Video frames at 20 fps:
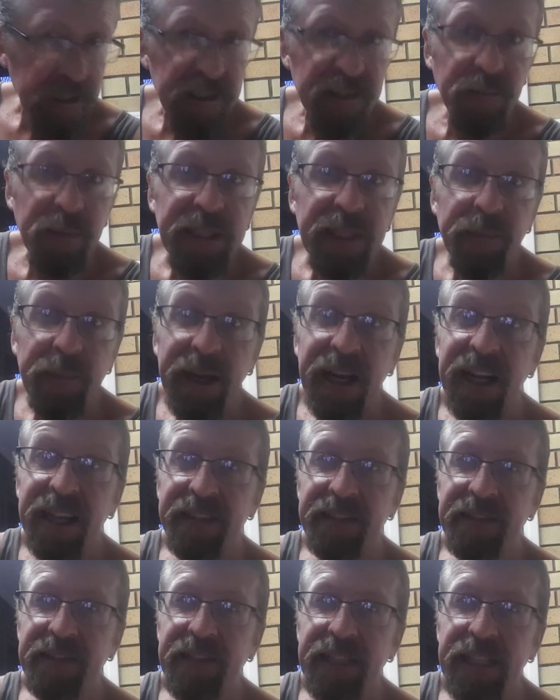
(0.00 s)
There'll be a part
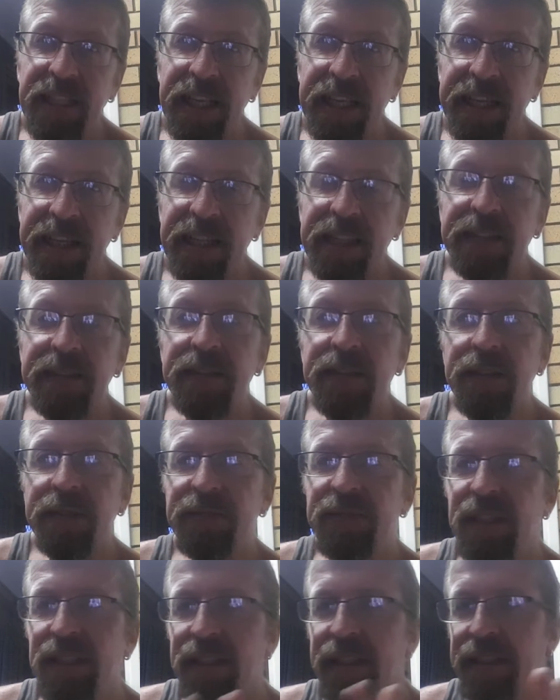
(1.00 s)
3 later because
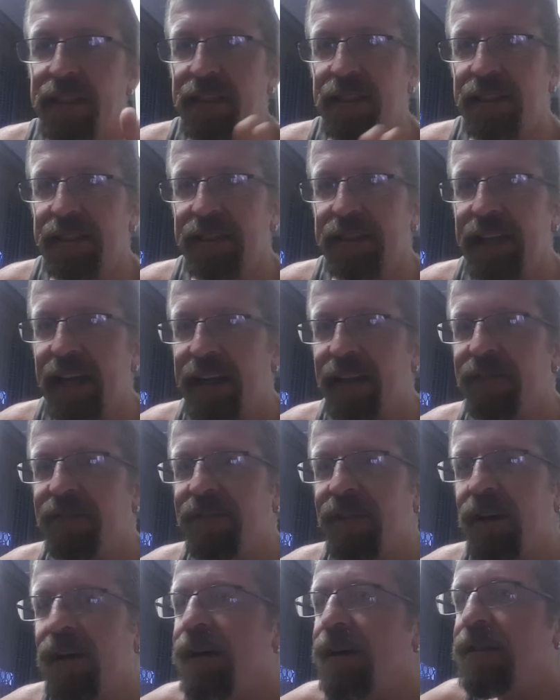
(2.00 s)
I've deleted a stack of
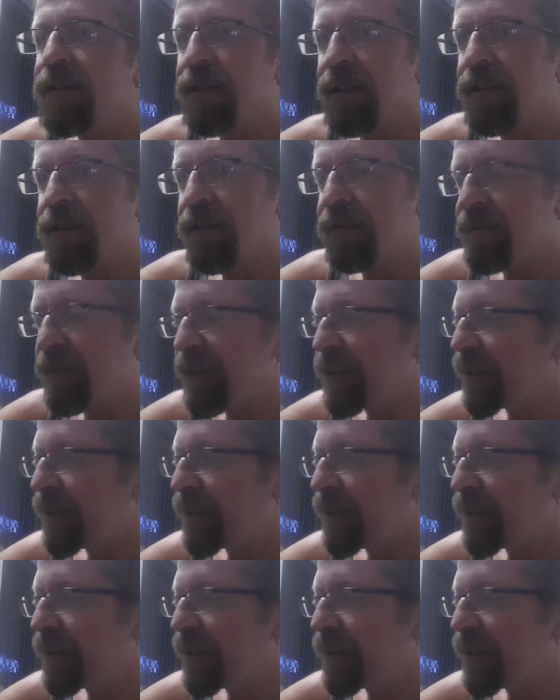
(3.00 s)
files and I